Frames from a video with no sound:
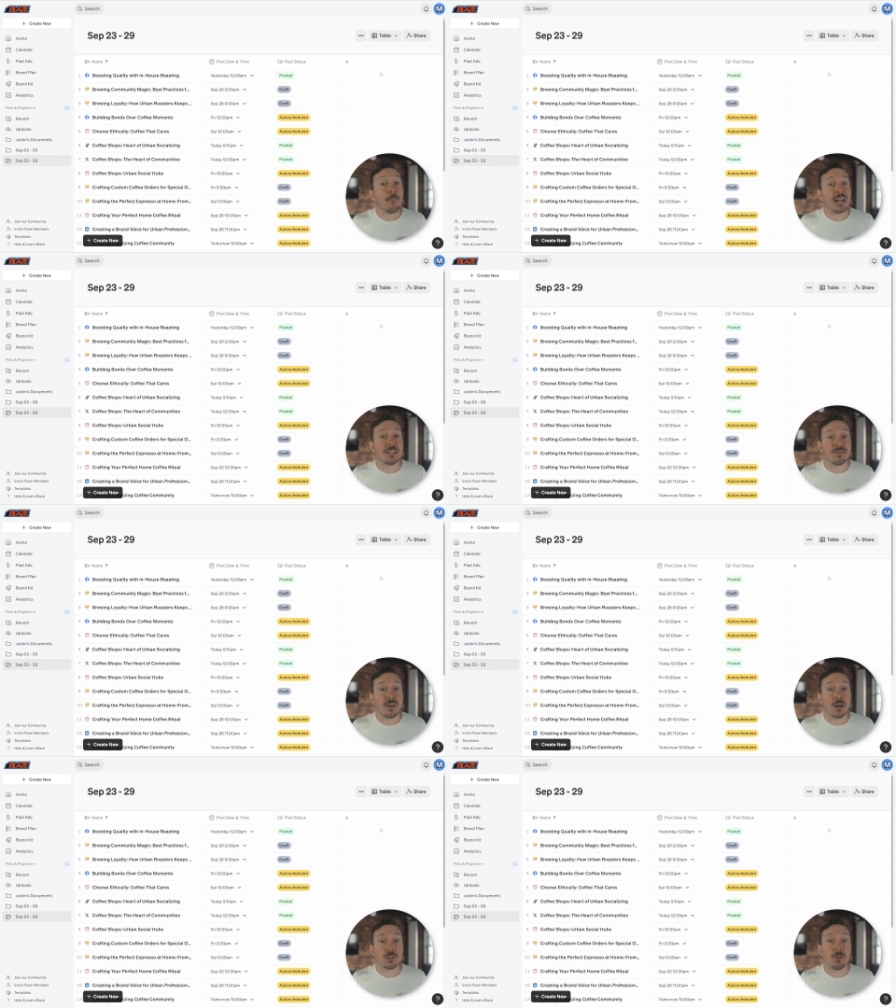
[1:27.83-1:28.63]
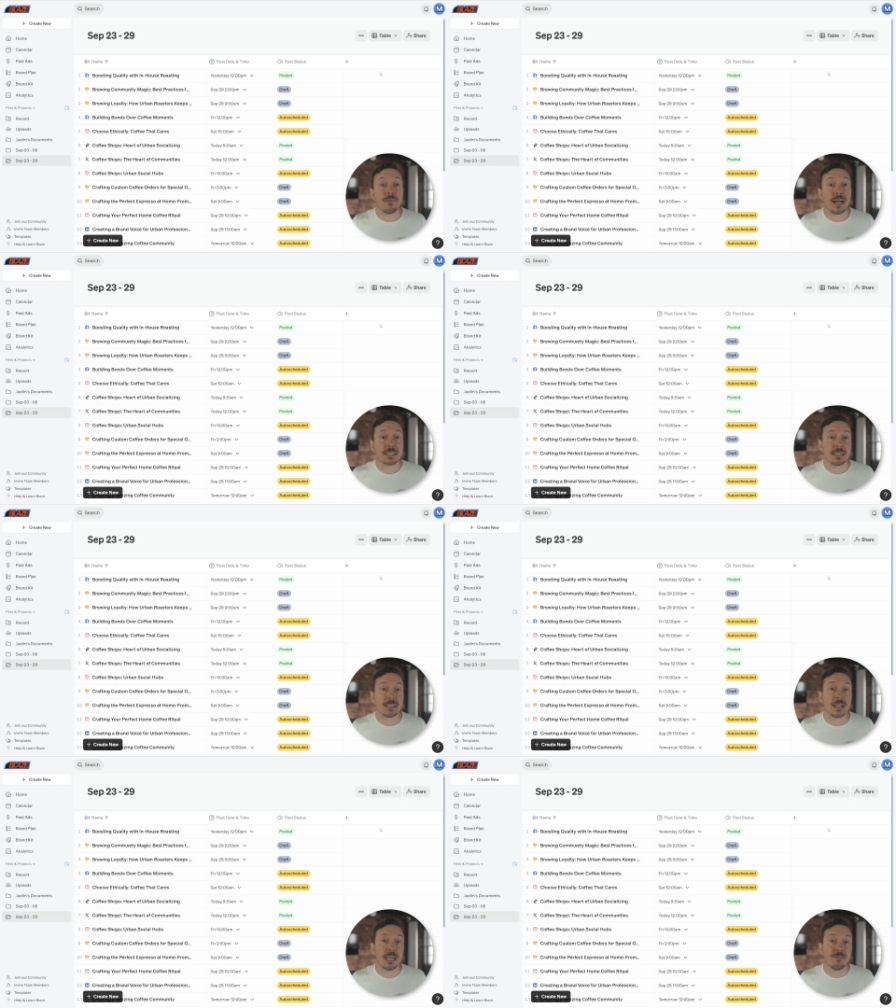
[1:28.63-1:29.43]
By default, you have
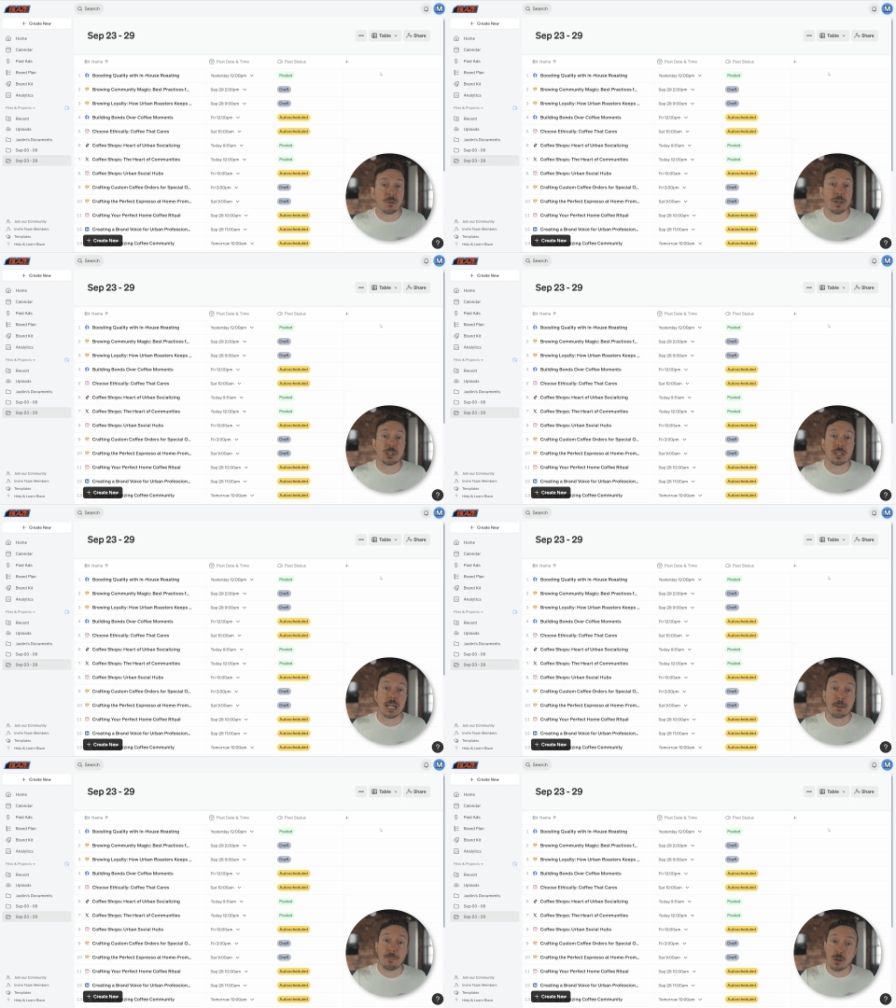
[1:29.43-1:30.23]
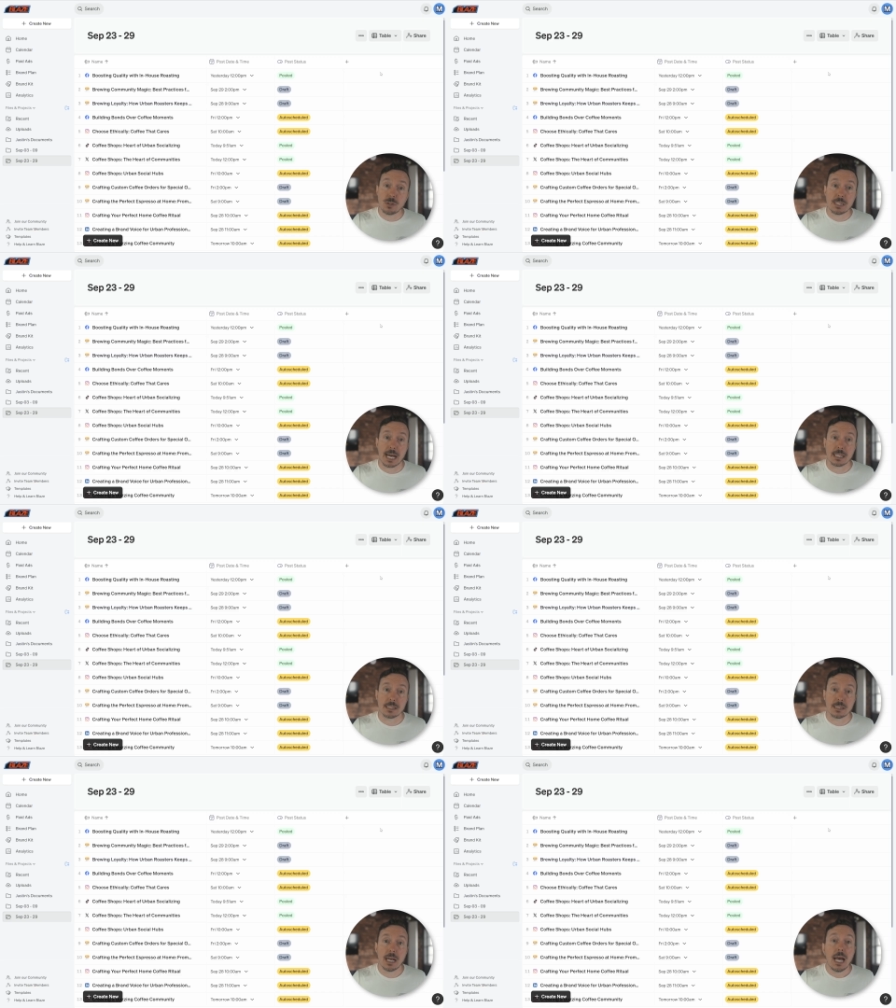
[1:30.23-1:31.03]
access to information like post
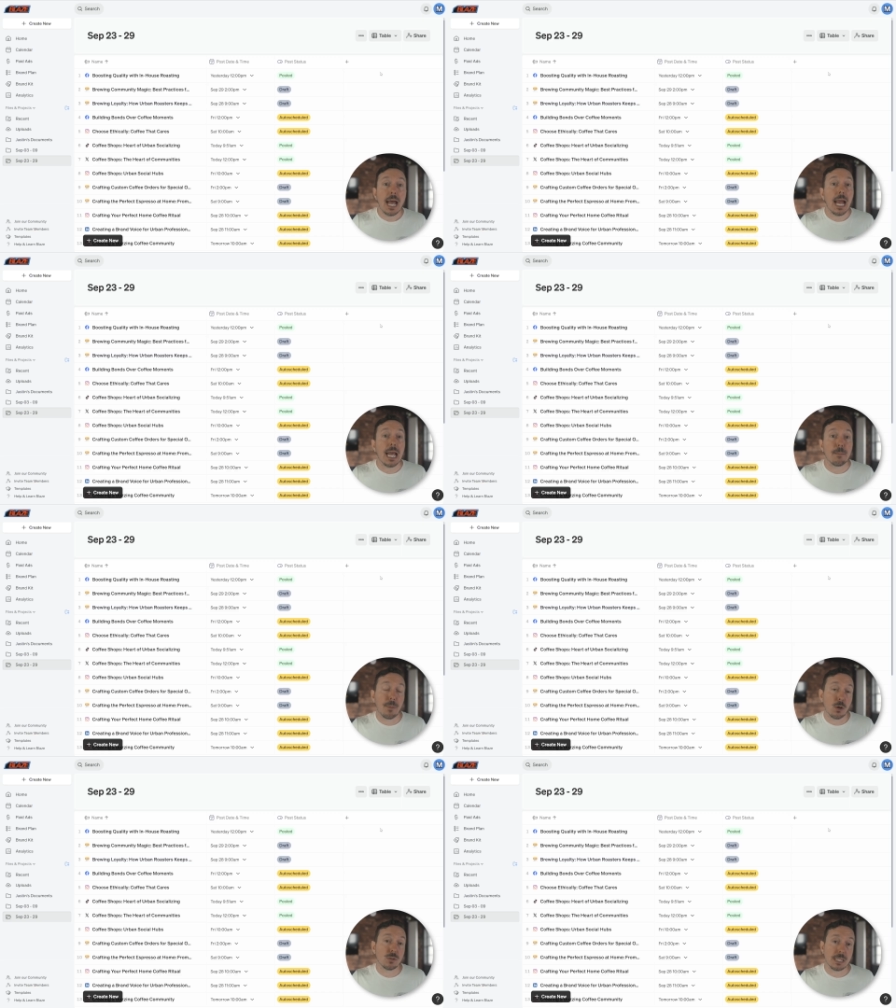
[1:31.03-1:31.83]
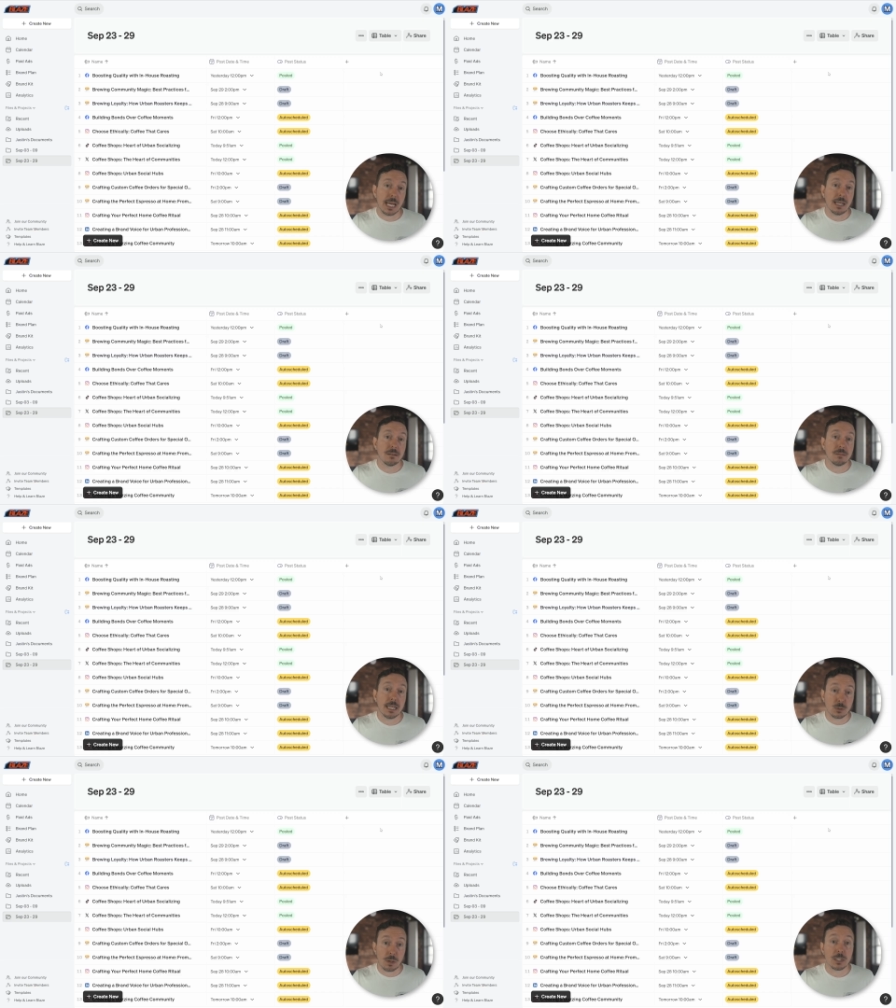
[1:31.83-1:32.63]
status and post date,
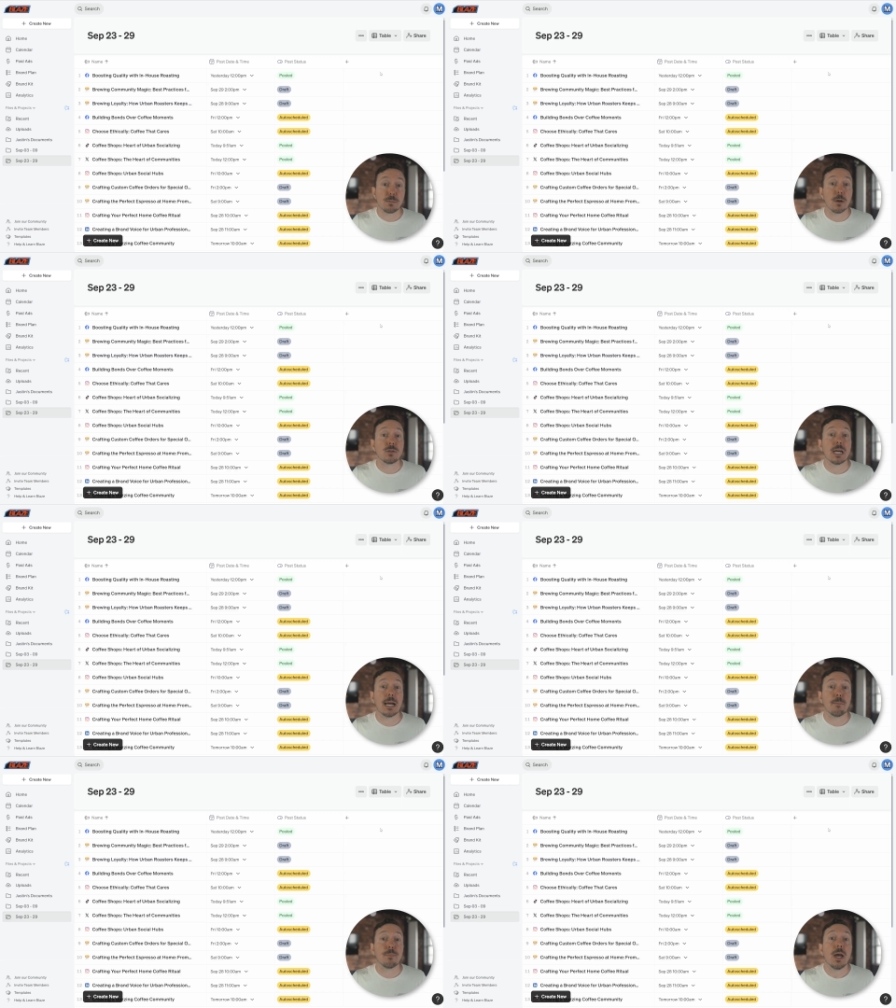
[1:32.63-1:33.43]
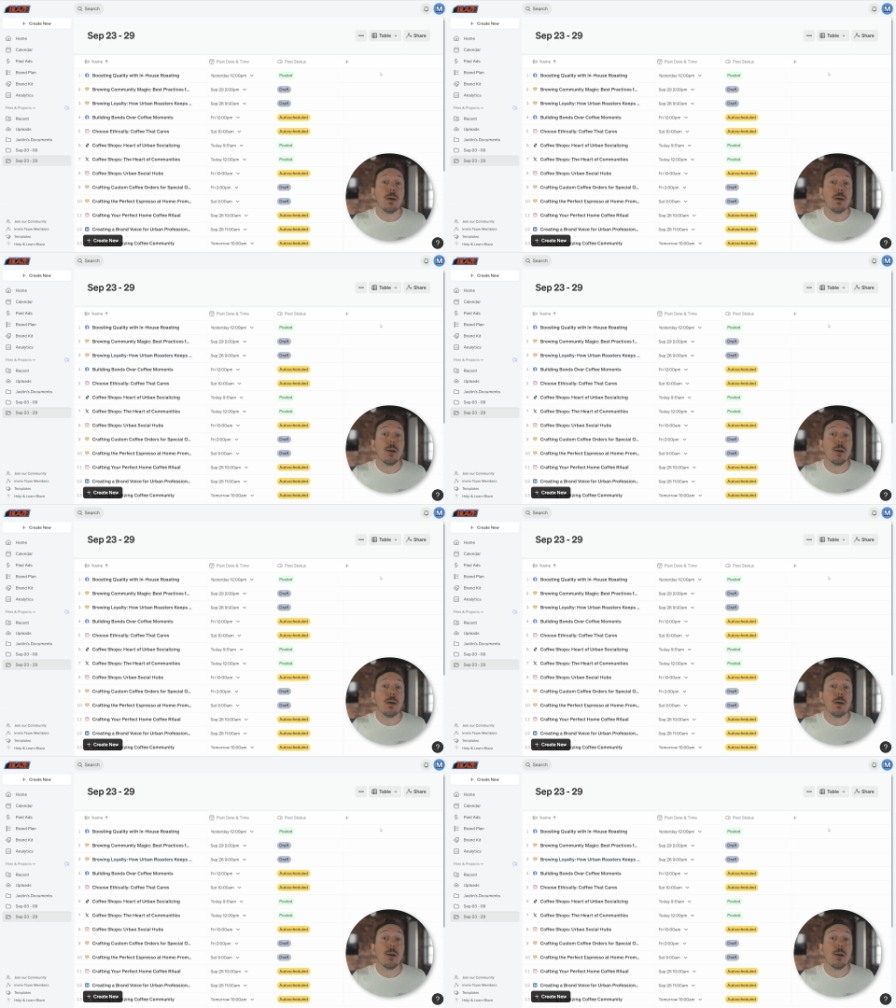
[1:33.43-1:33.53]
as well as post time,